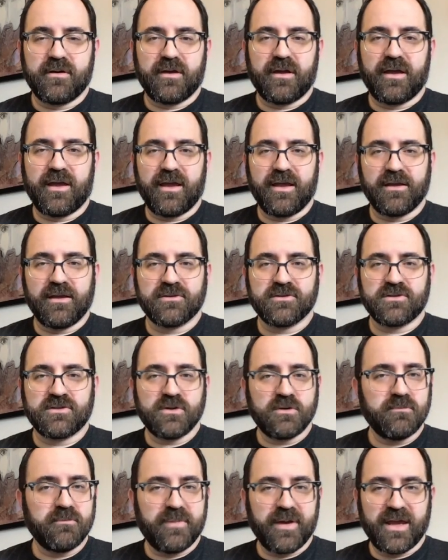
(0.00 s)
a
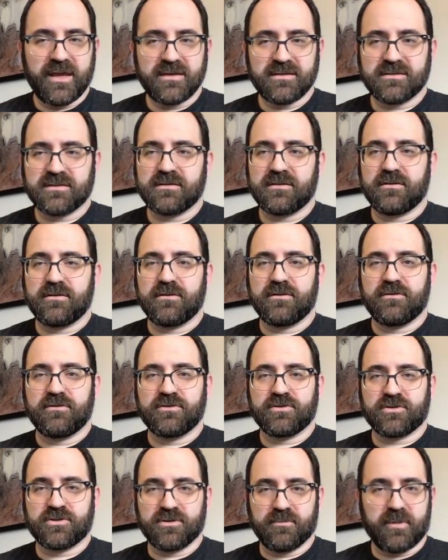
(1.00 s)
Zoom-based
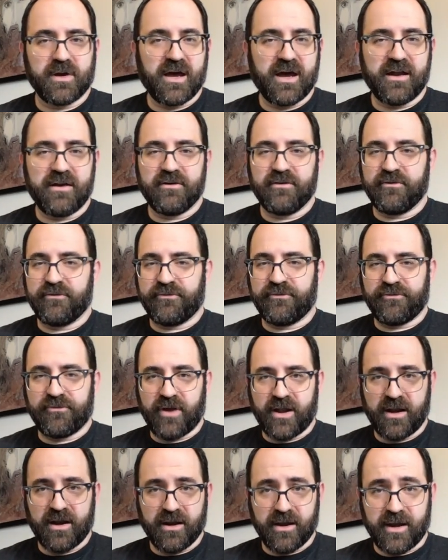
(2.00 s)
Shabbat
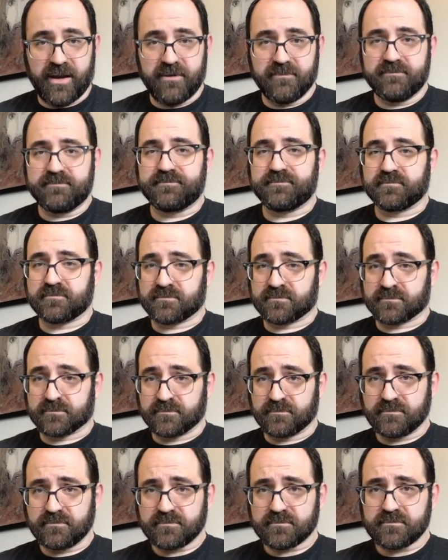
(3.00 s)
Friday night
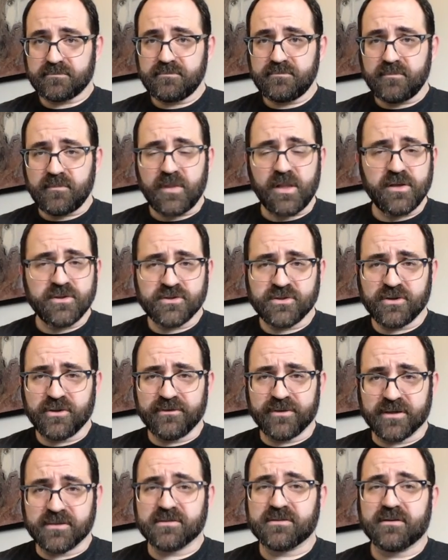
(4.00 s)

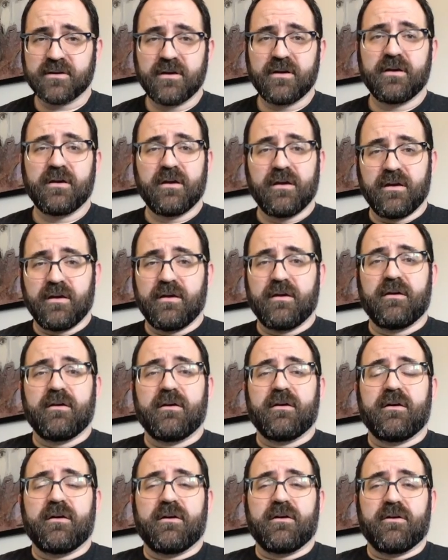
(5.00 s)
service.
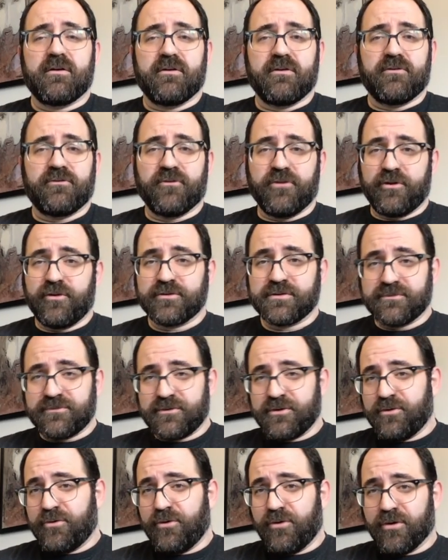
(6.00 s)
For those of
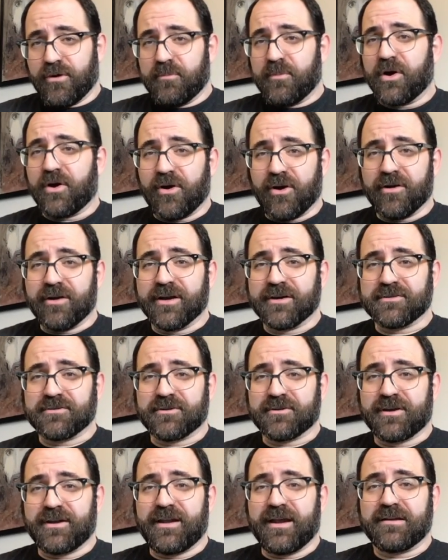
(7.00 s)
you who are Macharniks or
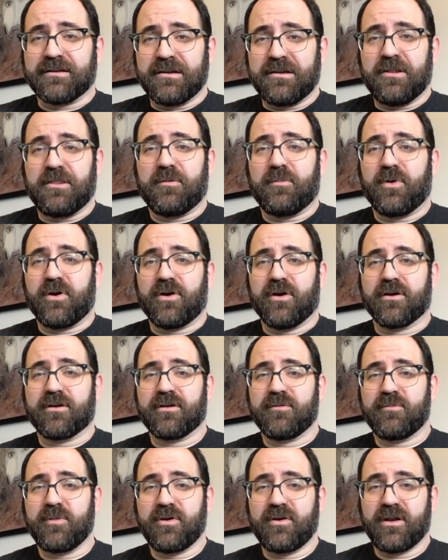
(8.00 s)
connected to the Machar
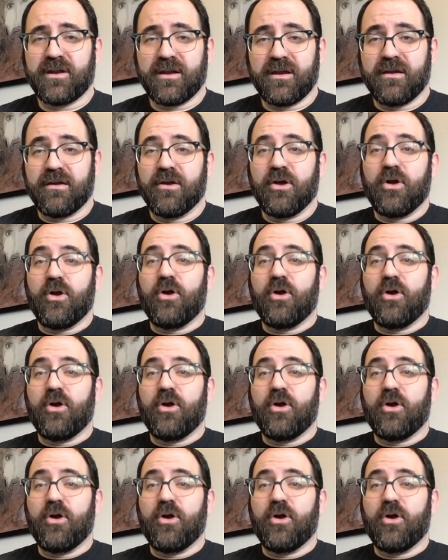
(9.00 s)
community,